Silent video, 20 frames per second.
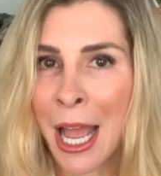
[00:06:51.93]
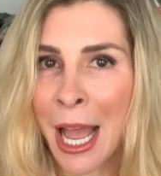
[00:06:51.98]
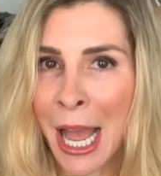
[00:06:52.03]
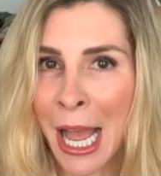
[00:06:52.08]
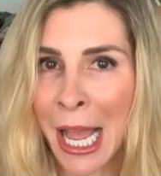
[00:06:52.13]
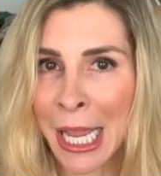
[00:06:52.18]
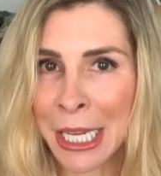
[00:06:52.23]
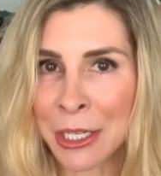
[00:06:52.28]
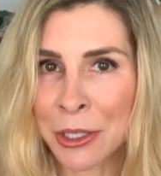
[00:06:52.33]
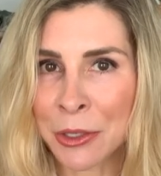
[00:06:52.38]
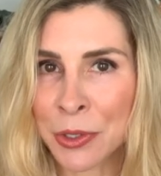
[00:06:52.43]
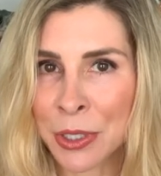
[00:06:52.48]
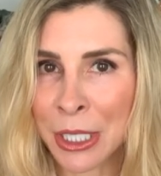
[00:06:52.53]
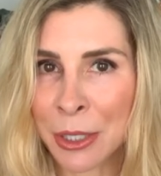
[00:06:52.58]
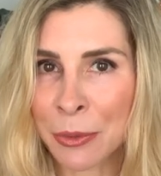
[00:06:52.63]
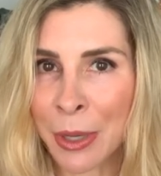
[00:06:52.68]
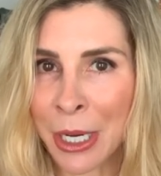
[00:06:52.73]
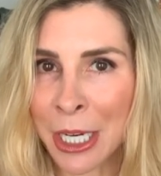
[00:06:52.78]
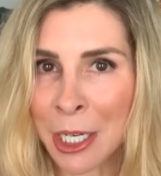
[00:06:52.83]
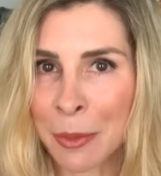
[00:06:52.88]
I
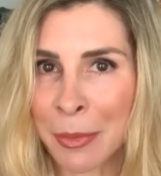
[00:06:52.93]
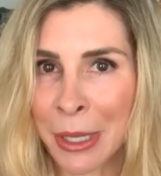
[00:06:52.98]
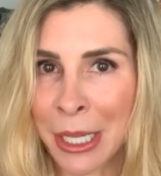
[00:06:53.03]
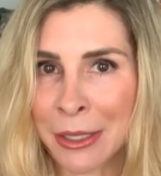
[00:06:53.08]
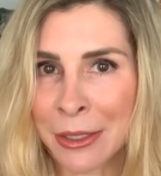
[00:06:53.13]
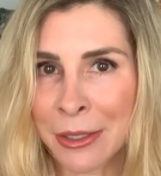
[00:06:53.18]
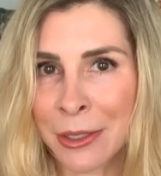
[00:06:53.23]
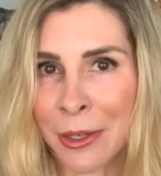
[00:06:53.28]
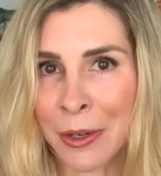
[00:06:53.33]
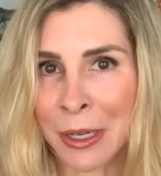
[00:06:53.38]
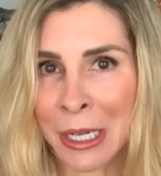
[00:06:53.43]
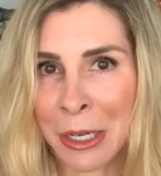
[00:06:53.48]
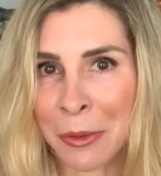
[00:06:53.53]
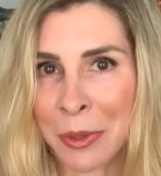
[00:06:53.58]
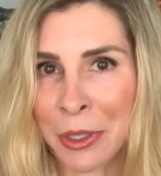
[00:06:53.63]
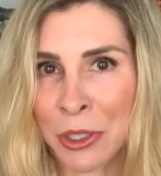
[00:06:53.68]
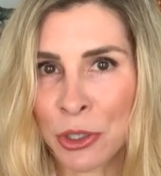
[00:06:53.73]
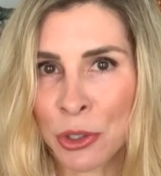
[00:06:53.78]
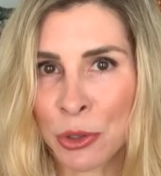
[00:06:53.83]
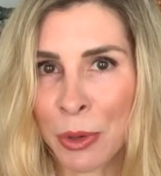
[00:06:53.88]
usually recommend starting
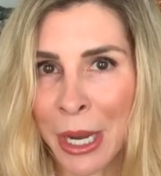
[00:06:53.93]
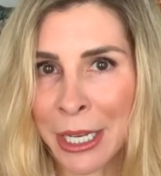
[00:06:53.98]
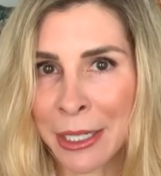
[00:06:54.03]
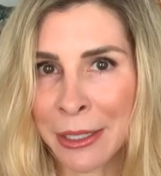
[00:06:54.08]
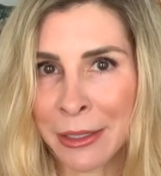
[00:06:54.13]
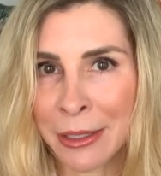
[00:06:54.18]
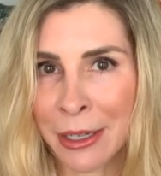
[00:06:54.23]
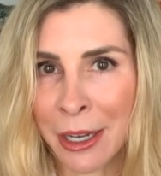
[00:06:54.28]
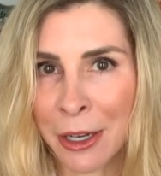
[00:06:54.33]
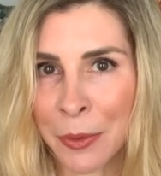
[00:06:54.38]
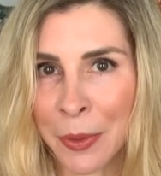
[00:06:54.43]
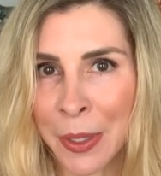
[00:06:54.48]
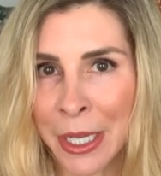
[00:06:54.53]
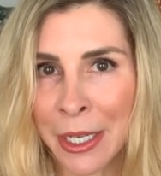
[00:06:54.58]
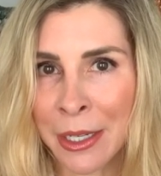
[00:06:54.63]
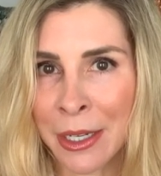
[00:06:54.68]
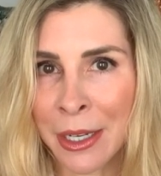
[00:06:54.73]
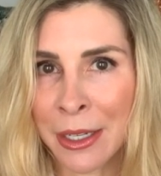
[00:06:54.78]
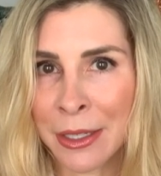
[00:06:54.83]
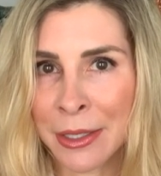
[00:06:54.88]
with
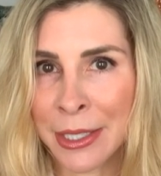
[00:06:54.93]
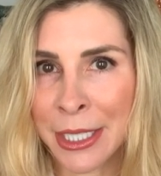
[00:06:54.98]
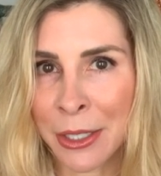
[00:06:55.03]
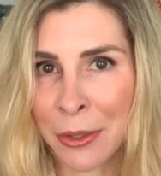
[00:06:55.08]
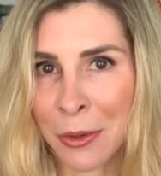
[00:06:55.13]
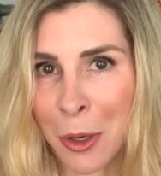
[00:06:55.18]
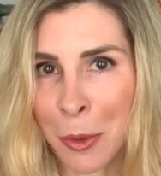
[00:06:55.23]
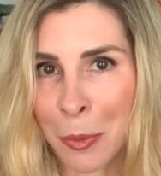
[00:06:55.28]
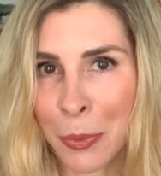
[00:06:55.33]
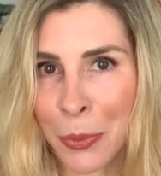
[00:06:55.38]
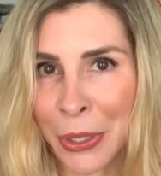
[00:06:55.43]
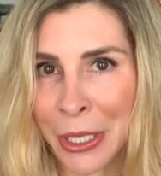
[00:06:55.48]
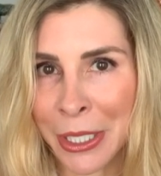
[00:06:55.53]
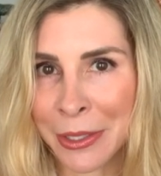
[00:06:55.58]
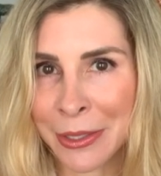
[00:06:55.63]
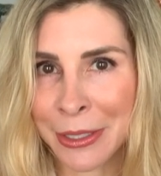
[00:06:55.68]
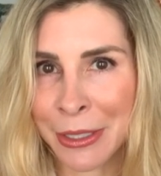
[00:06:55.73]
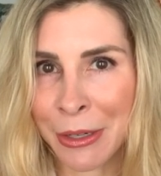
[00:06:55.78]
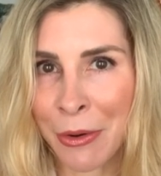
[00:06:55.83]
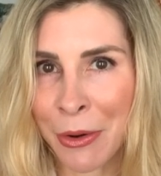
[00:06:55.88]
tretinoin
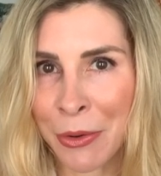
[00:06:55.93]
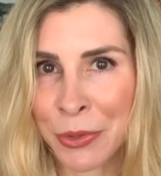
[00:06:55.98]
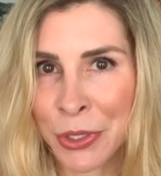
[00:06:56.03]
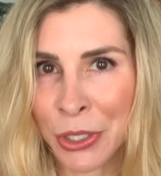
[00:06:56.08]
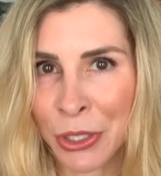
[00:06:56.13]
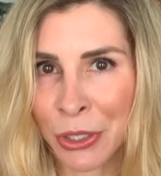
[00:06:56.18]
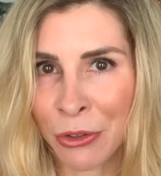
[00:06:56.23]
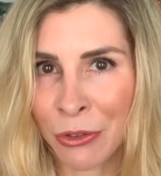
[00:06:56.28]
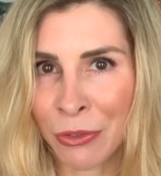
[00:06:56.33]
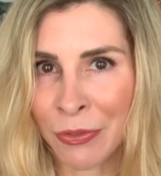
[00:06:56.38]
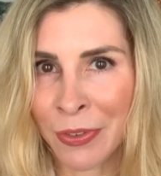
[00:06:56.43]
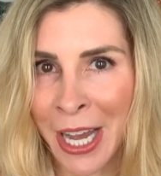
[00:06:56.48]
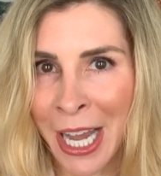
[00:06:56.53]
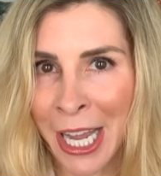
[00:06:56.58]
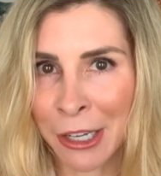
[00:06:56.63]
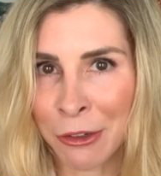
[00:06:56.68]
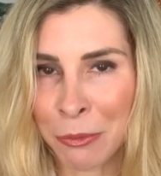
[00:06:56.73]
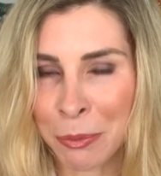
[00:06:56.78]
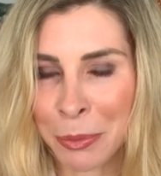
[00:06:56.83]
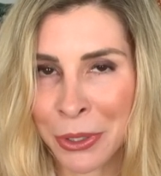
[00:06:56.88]

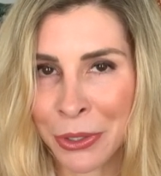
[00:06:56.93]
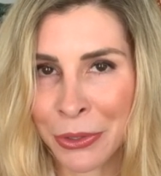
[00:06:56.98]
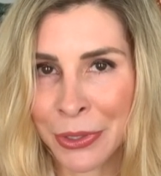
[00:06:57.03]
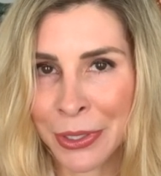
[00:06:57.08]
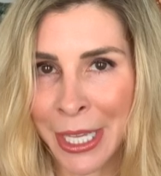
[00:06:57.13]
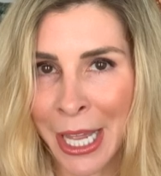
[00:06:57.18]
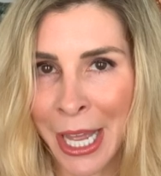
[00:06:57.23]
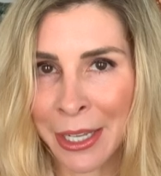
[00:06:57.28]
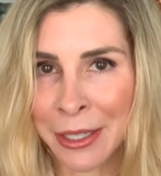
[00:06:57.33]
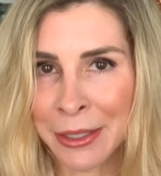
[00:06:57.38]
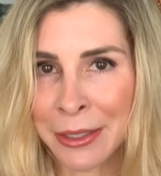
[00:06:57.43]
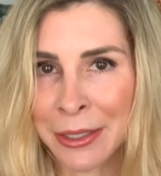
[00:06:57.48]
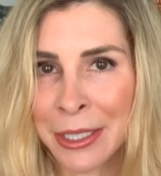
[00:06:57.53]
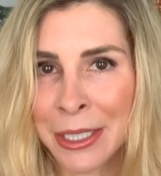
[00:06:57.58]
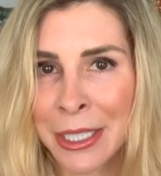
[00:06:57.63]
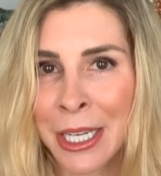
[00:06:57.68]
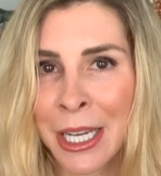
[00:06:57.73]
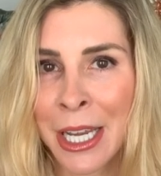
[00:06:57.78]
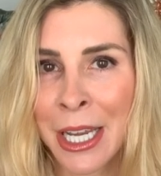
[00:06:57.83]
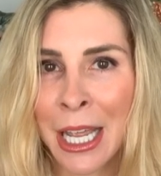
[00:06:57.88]
0.025%.